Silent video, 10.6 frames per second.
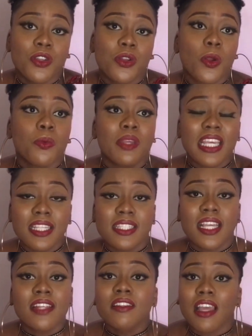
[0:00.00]
You know, it'll be
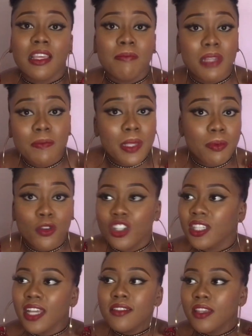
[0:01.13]
easier to like meet people, because
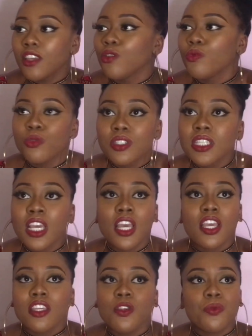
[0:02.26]
you can't say you won't
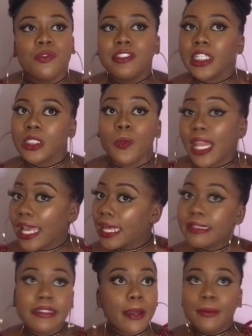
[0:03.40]
date. Well, I
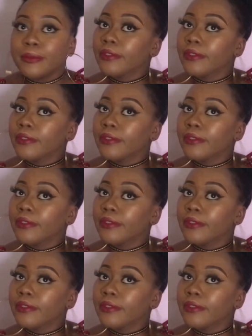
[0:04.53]
can't say I